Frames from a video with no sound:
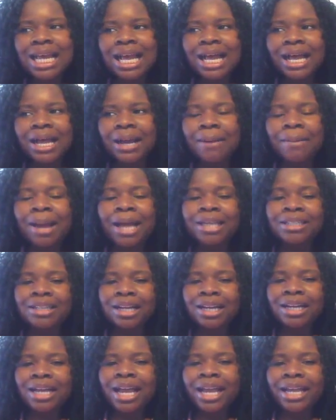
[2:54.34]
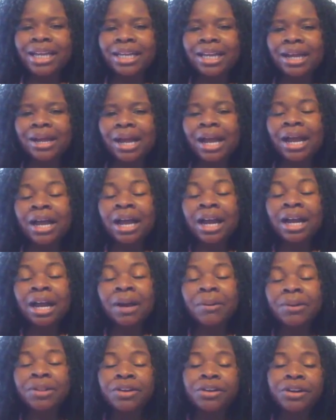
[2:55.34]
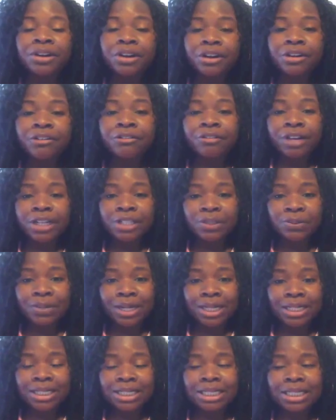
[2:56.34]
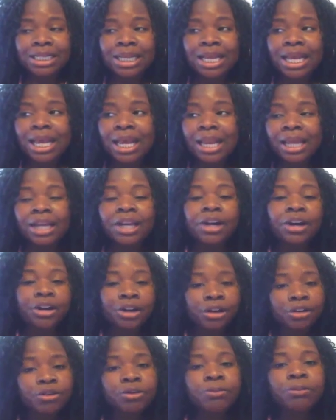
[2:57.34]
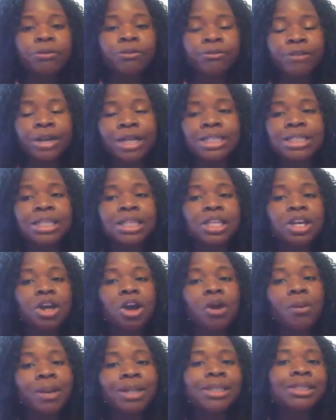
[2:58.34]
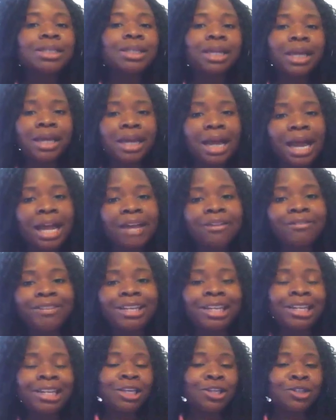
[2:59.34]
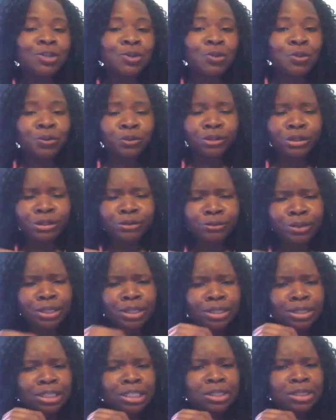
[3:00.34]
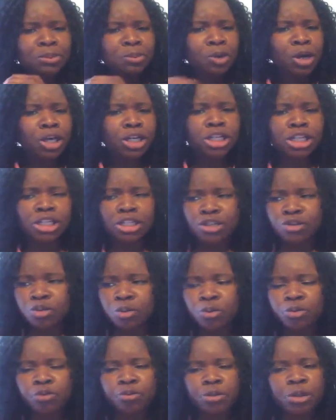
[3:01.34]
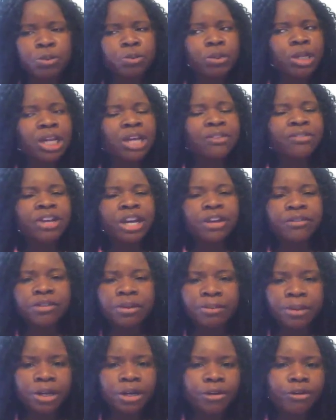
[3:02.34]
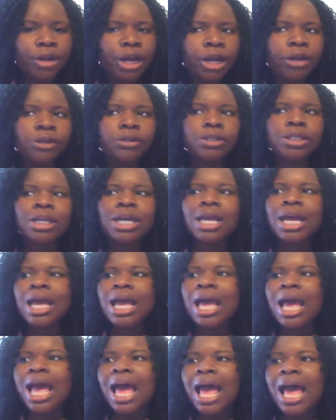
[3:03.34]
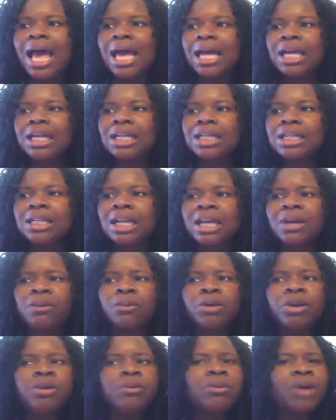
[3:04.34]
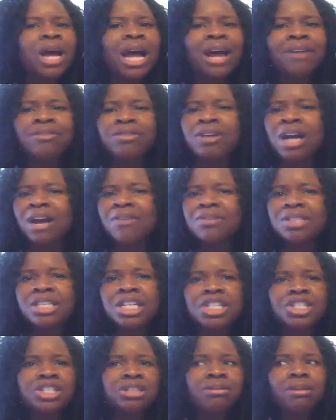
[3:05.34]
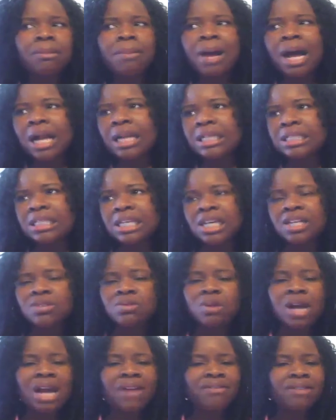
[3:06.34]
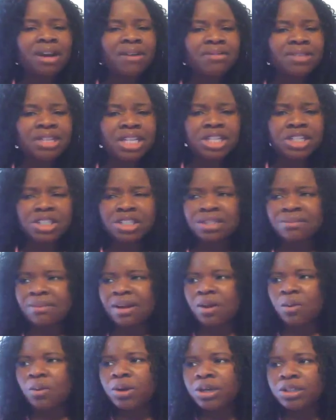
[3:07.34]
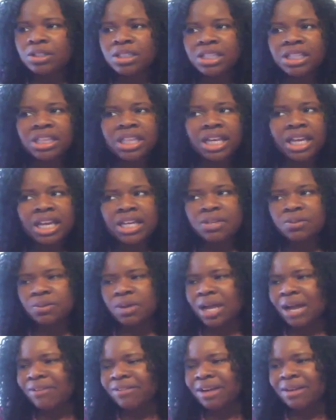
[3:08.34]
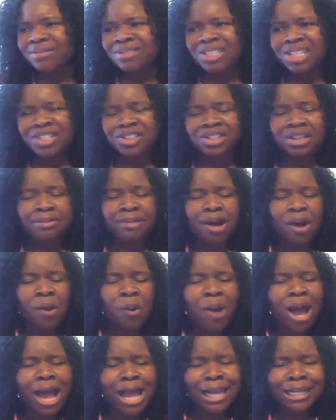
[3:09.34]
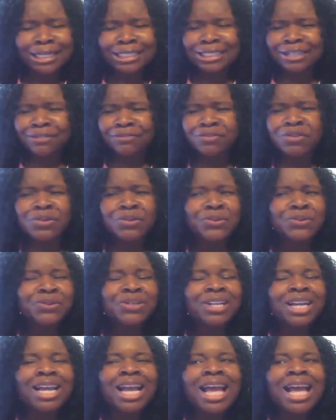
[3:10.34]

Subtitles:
I started hanging out. I hung out with her and her friends once, like her group of friends, and they all went to like an Ivy school. They're one of the smartest group of people I've ever been around. And like we will have conversations about politics, we'll have conversations about worldly things, we'll have conversation about wines and food.